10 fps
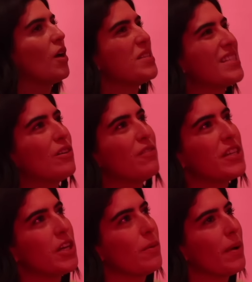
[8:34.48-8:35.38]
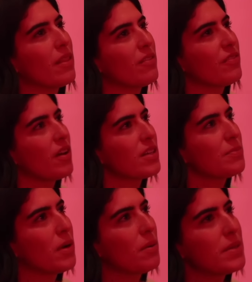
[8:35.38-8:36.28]
Oh, it's a little video about the
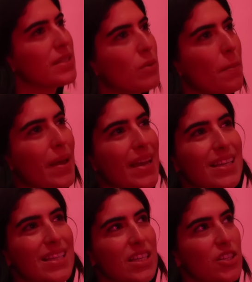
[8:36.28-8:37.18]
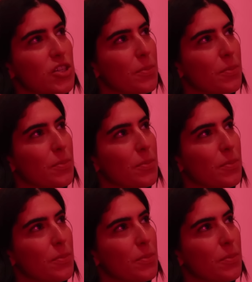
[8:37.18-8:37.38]
first Barbies that were made in